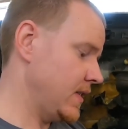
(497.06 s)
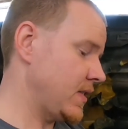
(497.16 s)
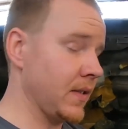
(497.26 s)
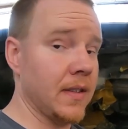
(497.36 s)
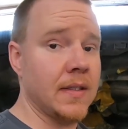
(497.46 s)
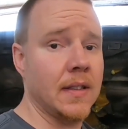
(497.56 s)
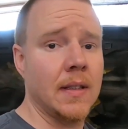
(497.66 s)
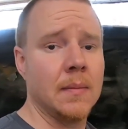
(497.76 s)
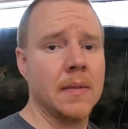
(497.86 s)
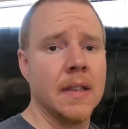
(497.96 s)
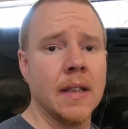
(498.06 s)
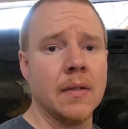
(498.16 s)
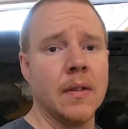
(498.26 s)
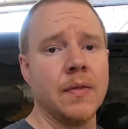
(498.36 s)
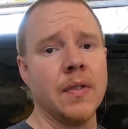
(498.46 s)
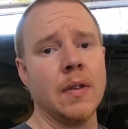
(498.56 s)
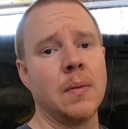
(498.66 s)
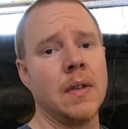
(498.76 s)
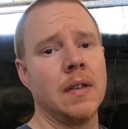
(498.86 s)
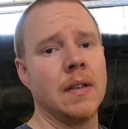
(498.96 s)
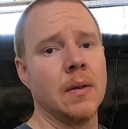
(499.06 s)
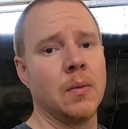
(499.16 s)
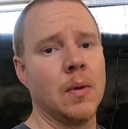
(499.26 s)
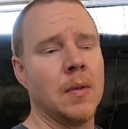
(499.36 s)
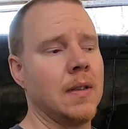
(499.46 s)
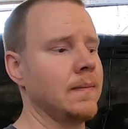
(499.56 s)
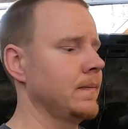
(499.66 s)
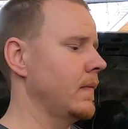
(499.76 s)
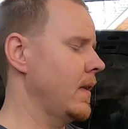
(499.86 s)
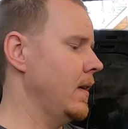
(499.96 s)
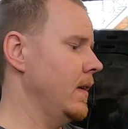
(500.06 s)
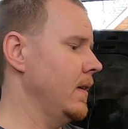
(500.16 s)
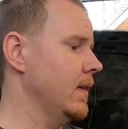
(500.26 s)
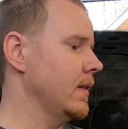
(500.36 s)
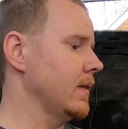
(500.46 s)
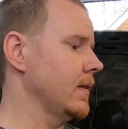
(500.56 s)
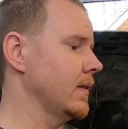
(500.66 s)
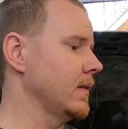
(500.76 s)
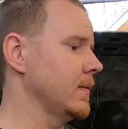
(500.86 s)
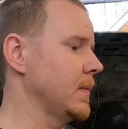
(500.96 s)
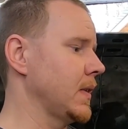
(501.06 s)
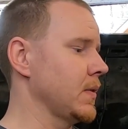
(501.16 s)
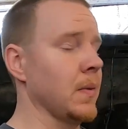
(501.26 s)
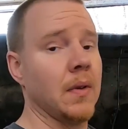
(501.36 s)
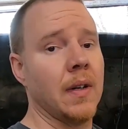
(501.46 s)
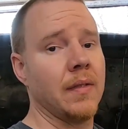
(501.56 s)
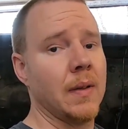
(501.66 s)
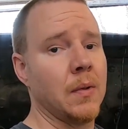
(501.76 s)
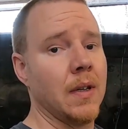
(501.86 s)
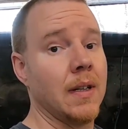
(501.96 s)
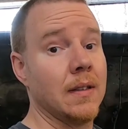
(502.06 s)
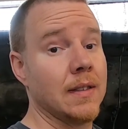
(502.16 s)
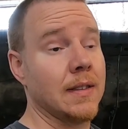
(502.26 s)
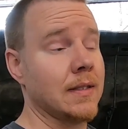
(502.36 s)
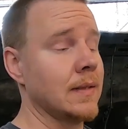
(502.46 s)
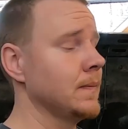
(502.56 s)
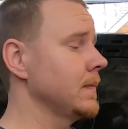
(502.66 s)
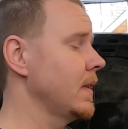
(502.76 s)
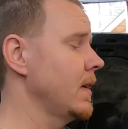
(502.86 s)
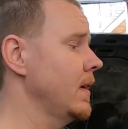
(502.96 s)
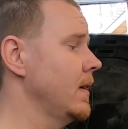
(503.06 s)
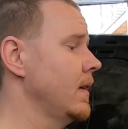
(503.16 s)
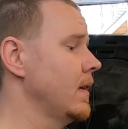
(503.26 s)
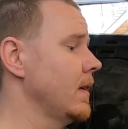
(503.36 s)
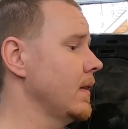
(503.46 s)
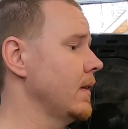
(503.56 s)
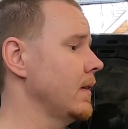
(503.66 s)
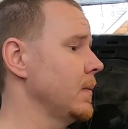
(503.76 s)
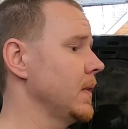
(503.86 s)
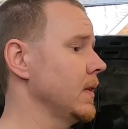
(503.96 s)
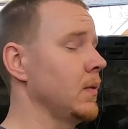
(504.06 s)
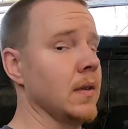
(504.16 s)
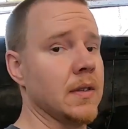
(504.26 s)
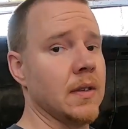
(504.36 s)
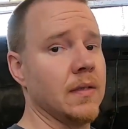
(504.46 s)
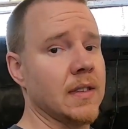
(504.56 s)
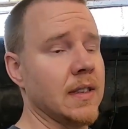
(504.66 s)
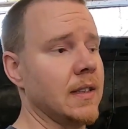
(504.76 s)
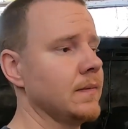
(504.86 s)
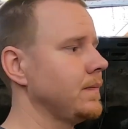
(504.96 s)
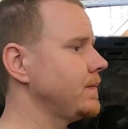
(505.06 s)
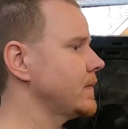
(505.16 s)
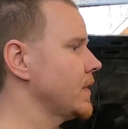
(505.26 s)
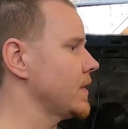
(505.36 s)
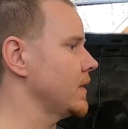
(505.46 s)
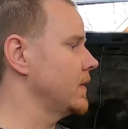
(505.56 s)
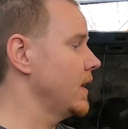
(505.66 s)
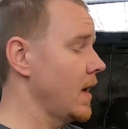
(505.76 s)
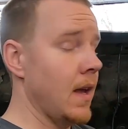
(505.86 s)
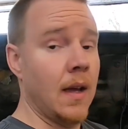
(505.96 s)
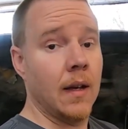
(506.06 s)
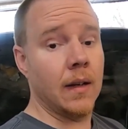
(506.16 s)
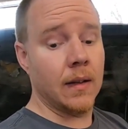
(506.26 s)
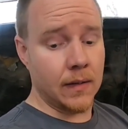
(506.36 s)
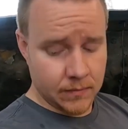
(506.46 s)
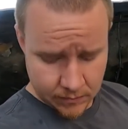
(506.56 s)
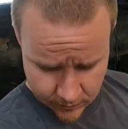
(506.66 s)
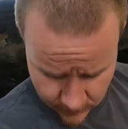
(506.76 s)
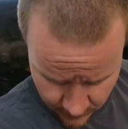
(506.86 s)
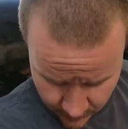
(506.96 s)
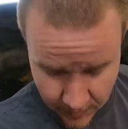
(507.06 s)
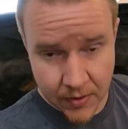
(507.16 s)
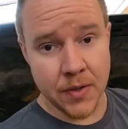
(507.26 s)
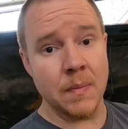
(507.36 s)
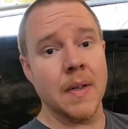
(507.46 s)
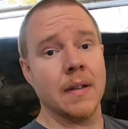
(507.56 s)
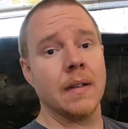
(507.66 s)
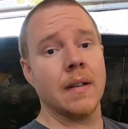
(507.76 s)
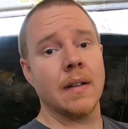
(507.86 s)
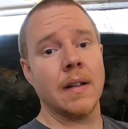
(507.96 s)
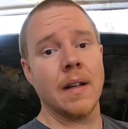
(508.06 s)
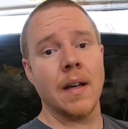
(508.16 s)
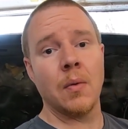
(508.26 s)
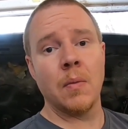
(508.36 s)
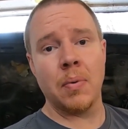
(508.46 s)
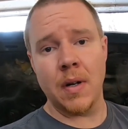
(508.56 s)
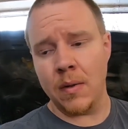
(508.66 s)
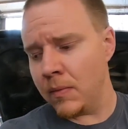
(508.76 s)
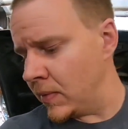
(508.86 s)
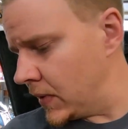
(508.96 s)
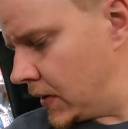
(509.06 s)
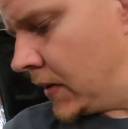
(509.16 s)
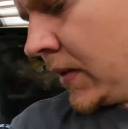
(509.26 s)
start this thing up, let it run for a little while, let it warm up, and make sure we don't have any more air in the system. And then I'm going to go on and service it out. So give me just a minute and I will probably